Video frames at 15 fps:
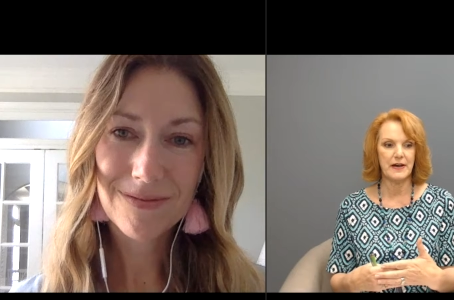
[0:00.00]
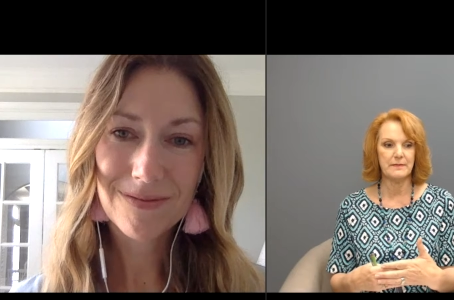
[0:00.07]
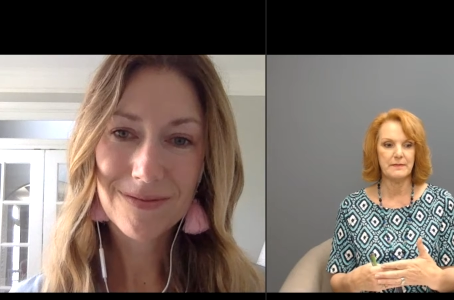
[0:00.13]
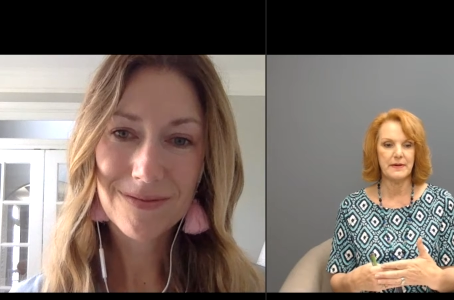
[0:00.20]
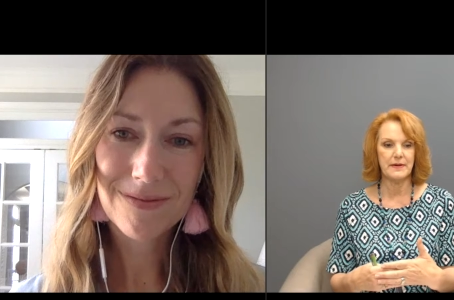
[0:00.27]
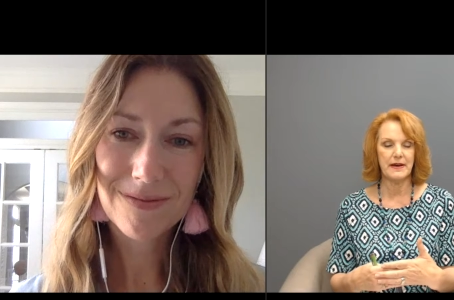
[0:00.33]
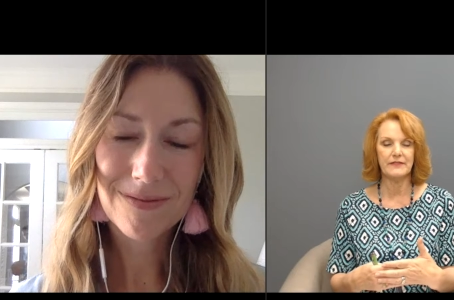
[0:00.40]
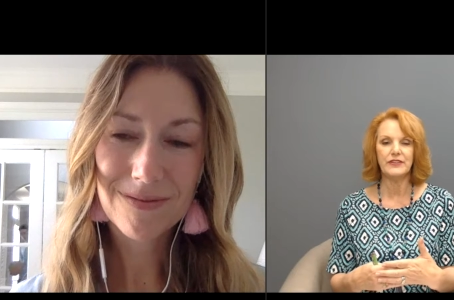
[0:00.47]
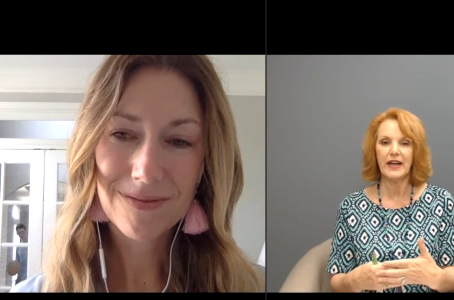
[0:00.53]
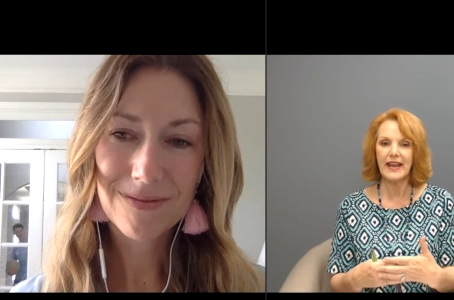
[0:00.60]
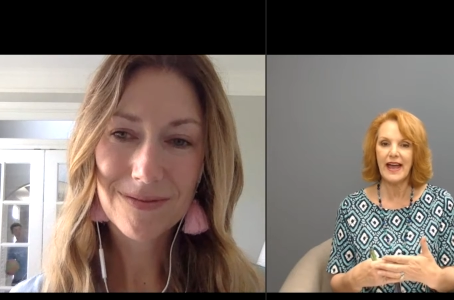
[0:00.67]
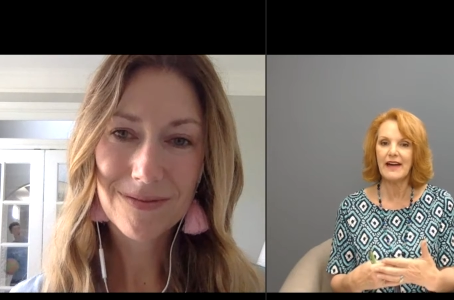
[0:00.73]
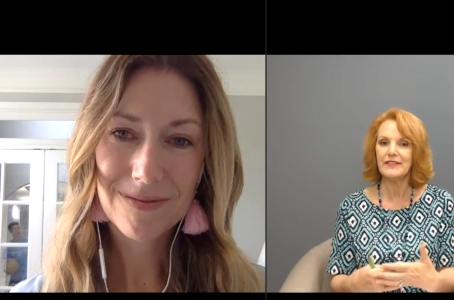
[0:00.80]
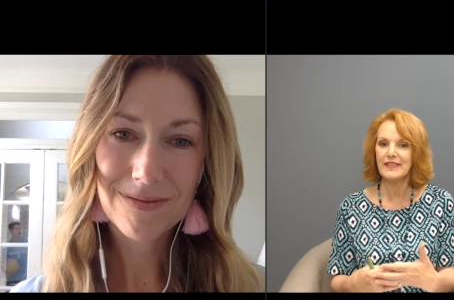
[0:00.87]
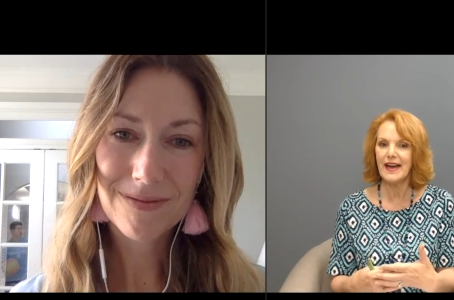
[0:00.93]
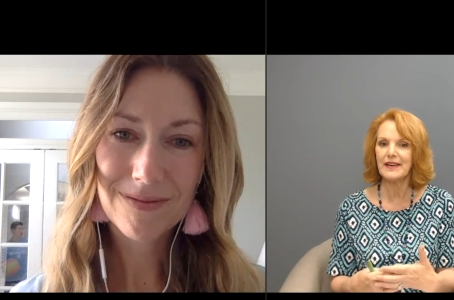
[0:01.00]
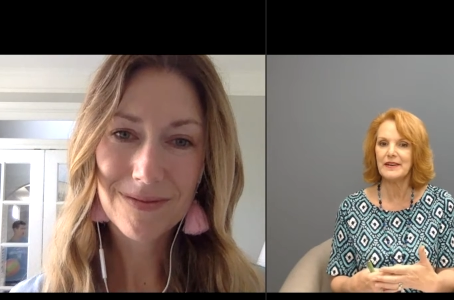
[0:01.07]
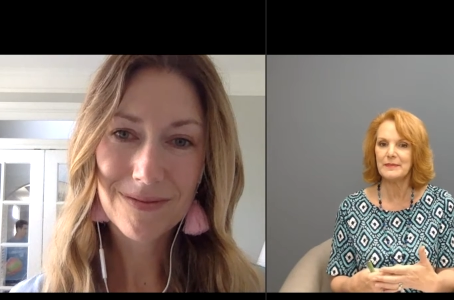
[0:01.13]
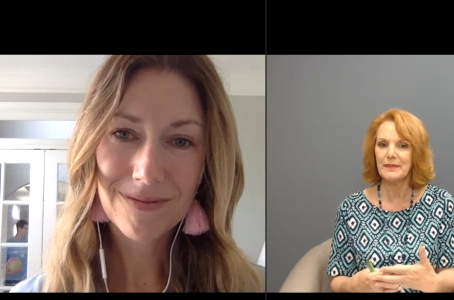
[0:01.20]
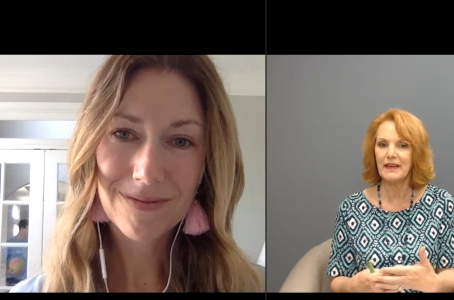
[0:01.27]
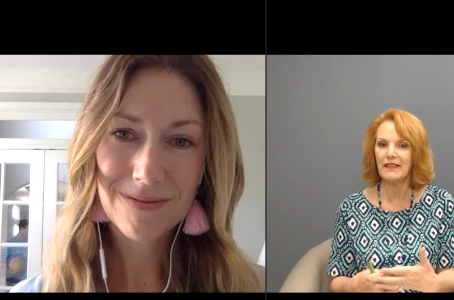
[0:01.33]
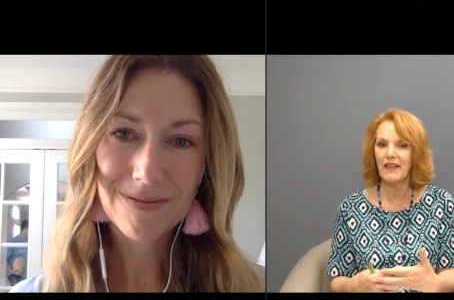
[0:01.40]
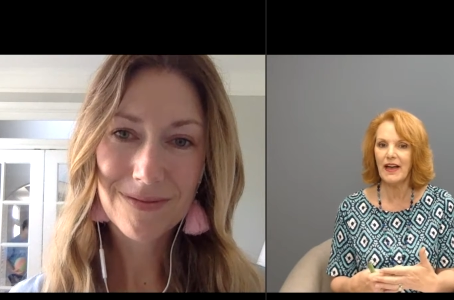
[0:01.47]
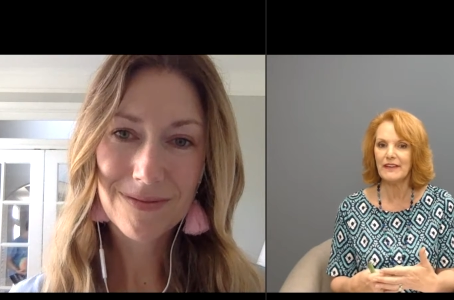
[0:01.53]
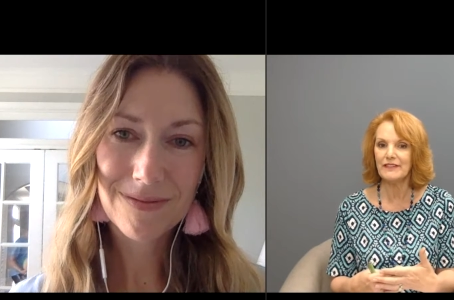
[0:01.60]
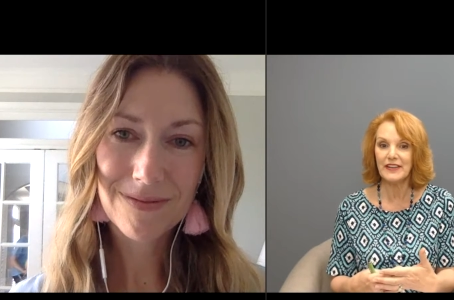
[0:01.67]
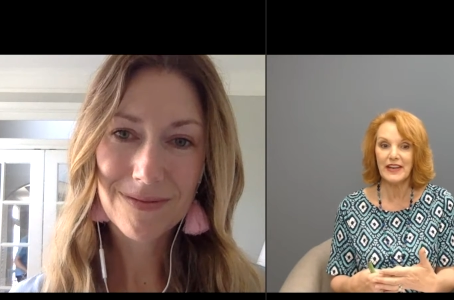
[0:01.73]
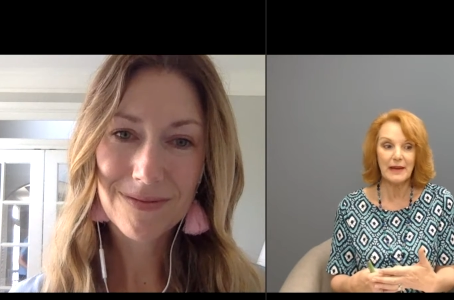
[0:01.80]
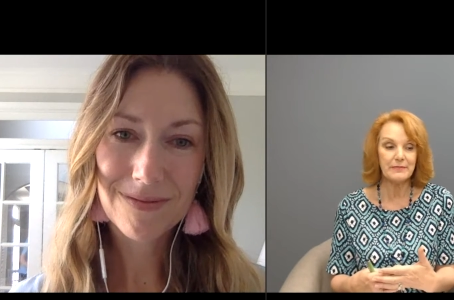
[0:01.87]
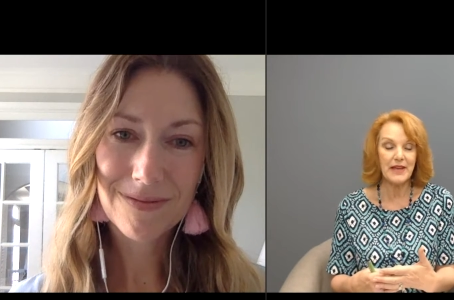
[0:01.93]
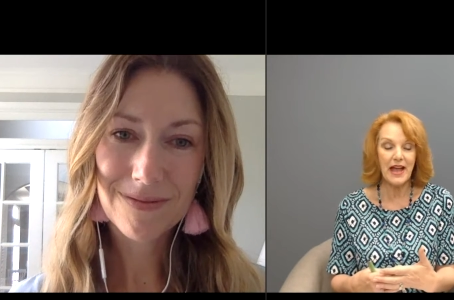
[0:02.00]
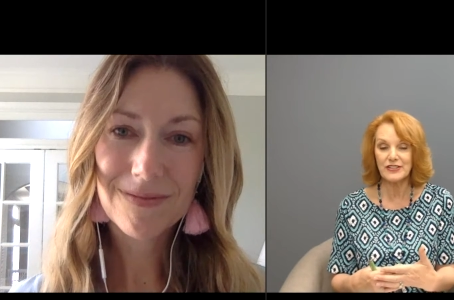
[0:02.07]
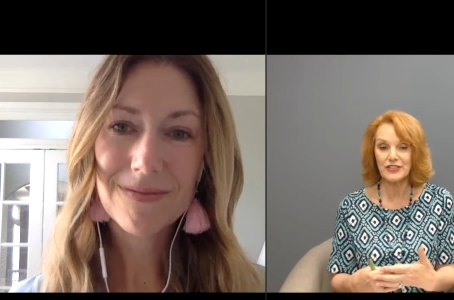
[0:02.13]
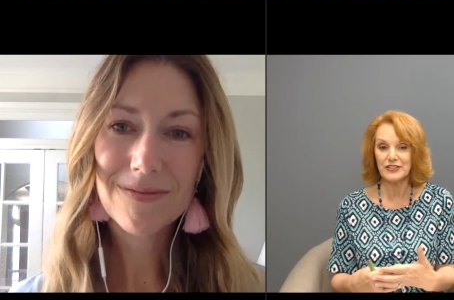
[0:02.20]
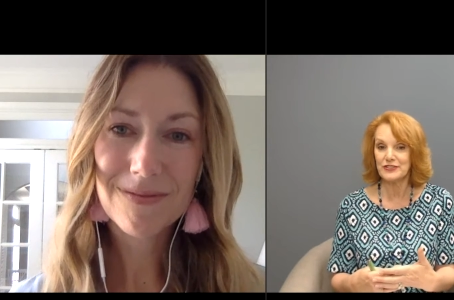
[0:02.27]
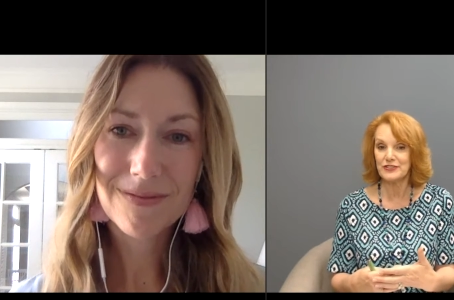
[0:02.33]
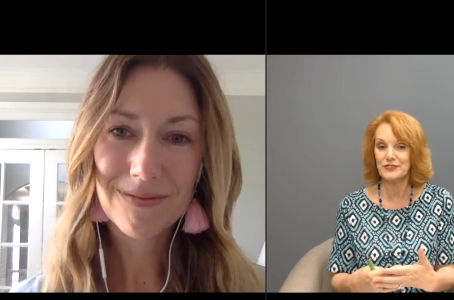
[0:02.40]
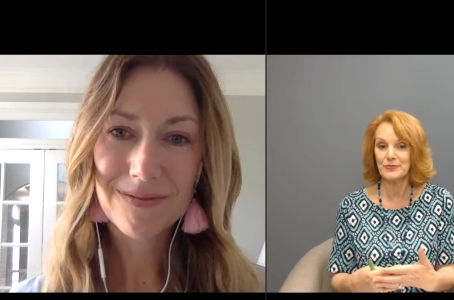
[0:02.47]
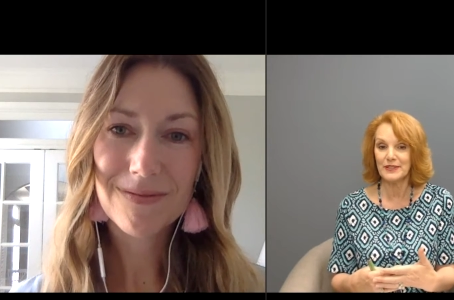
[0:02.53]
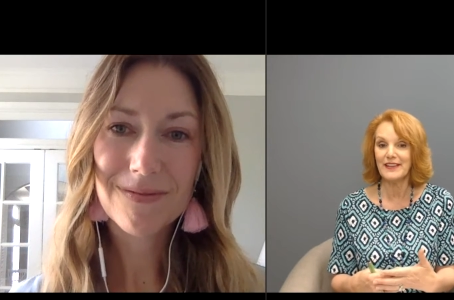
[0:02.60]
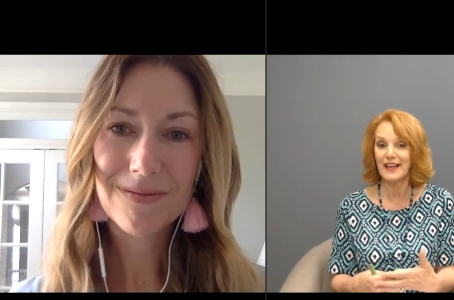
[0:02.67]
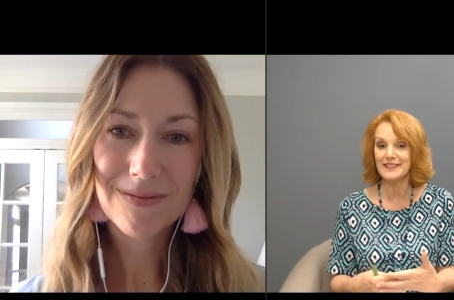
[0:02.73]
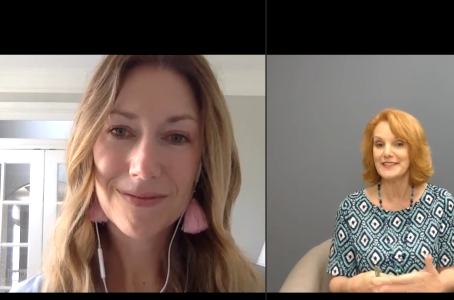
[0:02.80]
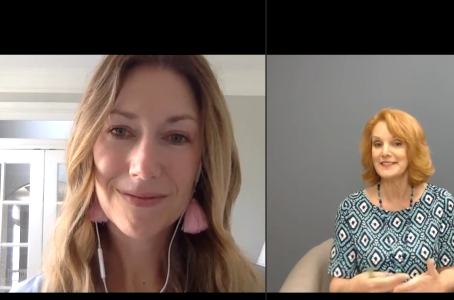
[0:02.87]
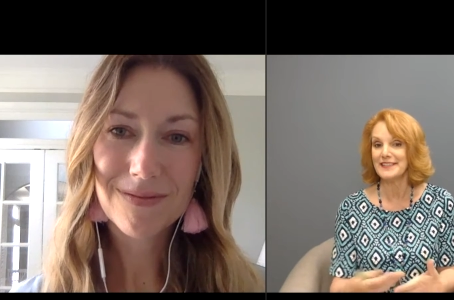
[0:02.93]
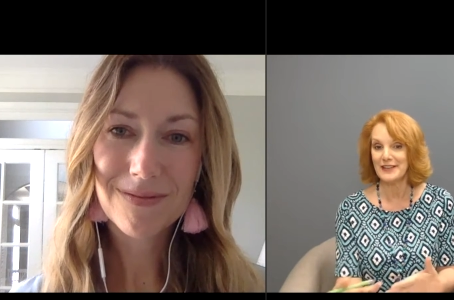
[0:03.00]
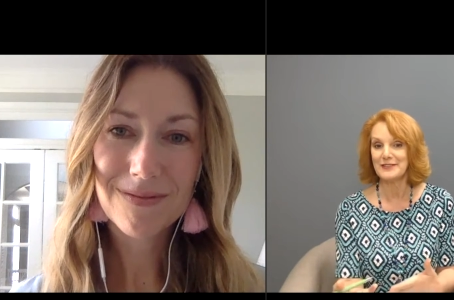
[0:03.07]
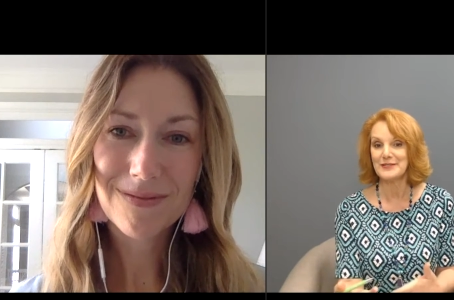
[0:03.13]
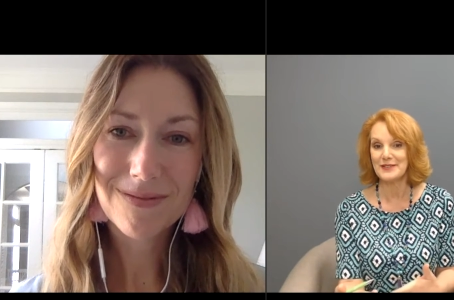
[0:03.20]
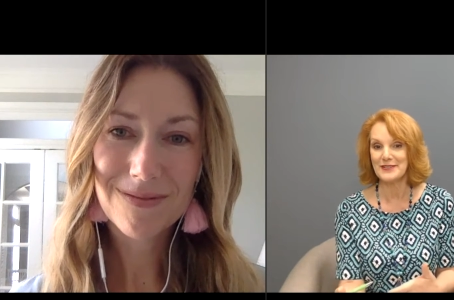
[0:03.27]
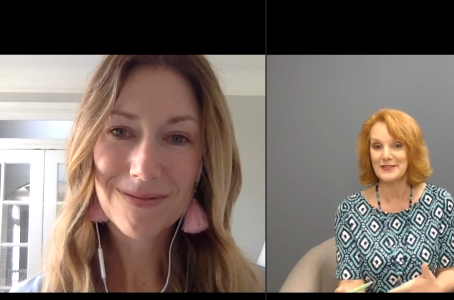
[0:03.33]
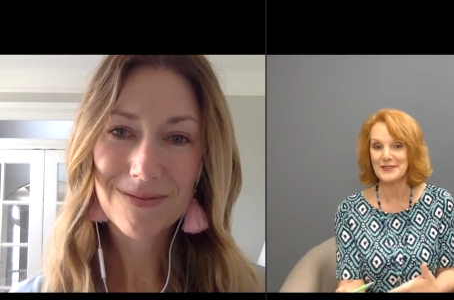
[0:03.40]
Speaker 1: um, of not having that in my life. And I'm actually just realizing that during